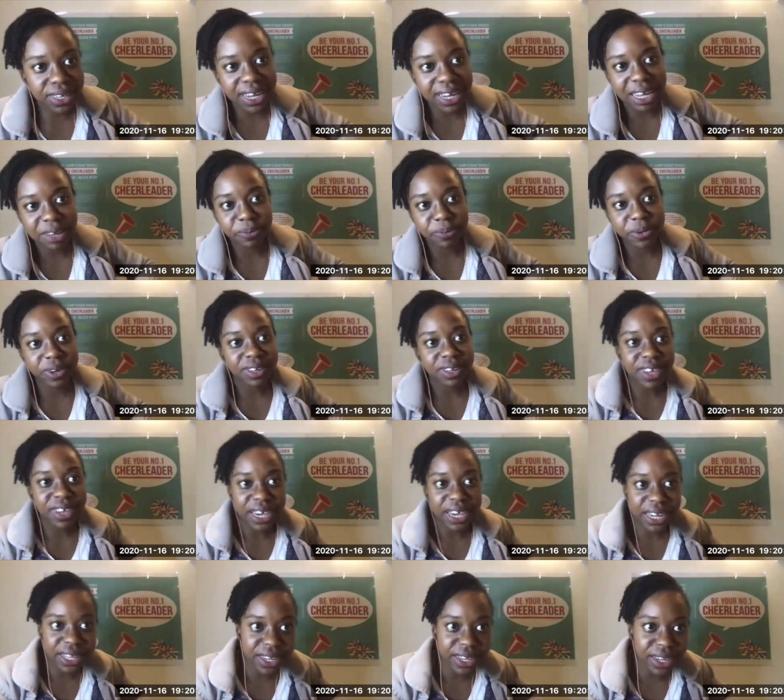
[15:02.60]
and Breonna
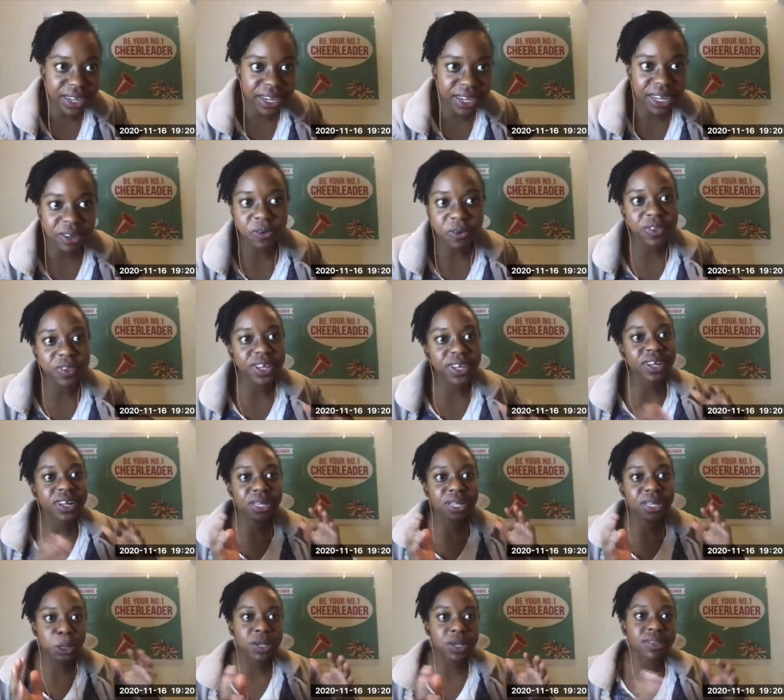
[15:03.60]
Taylor and all the
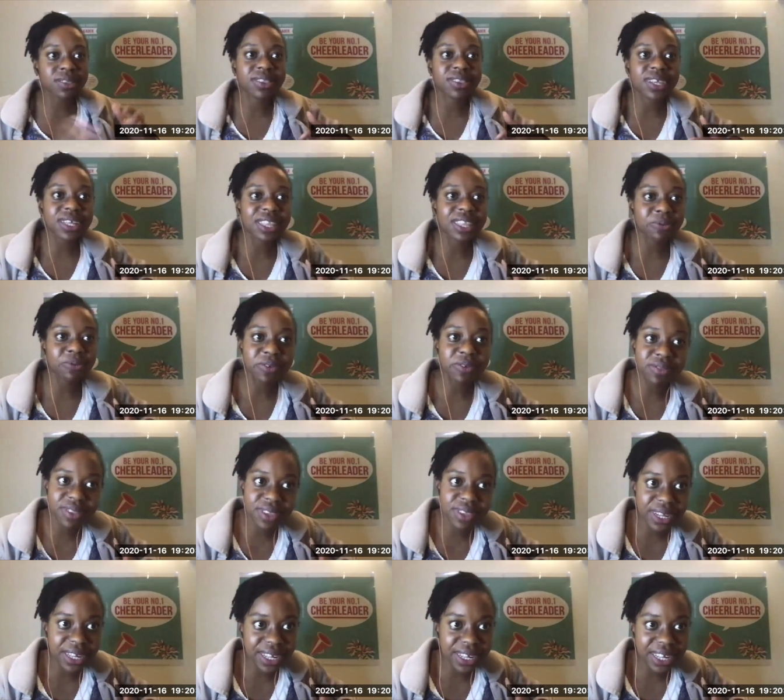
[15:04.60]
unjust things that we've
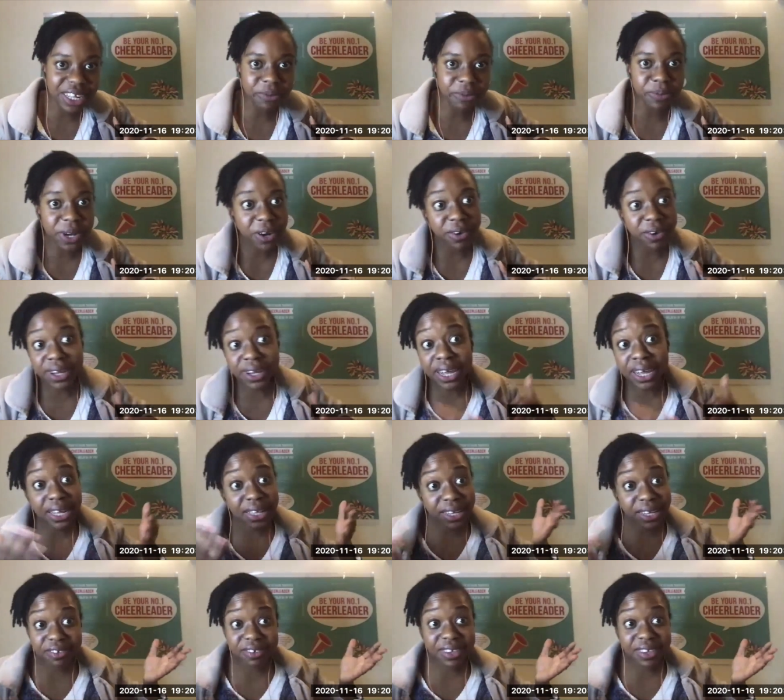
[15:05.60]
seen in America and
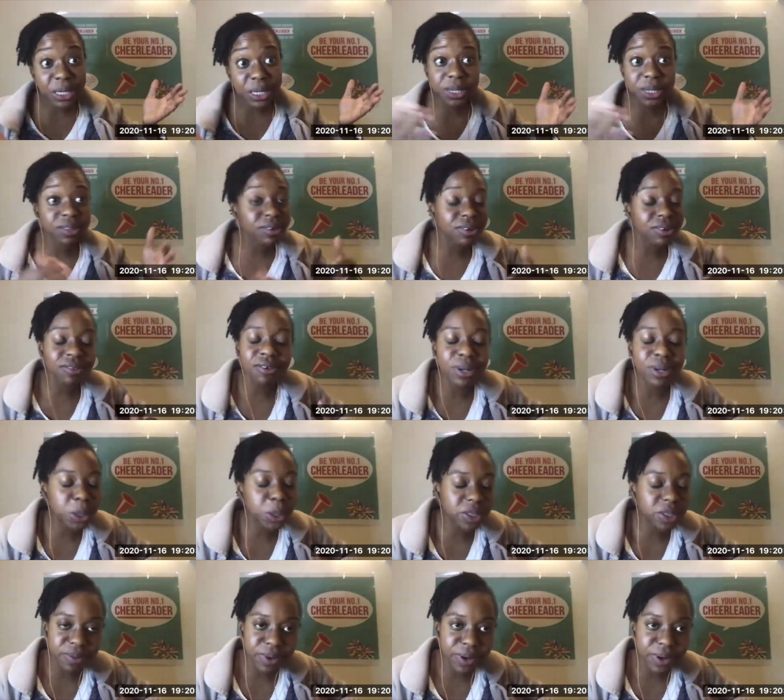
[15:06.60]
internationally, not not
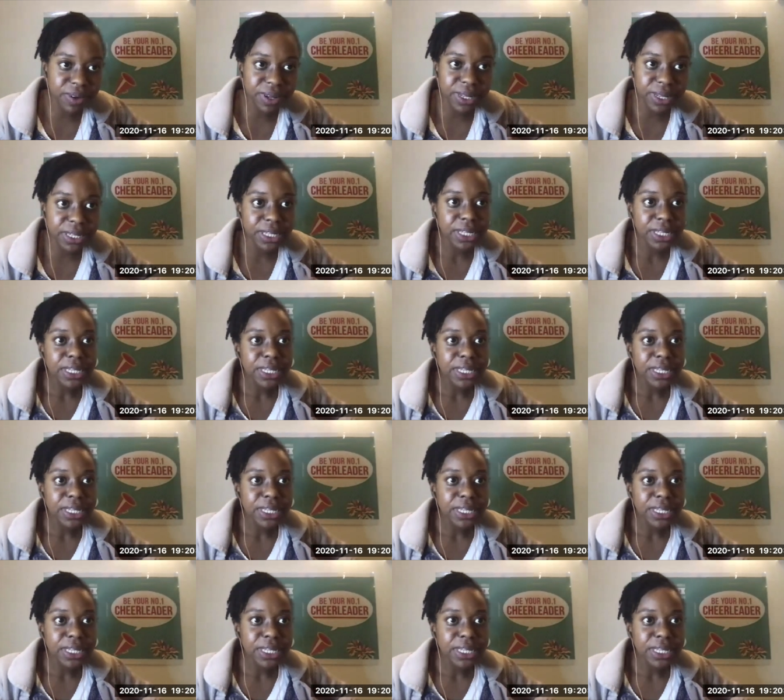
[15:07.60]
just America.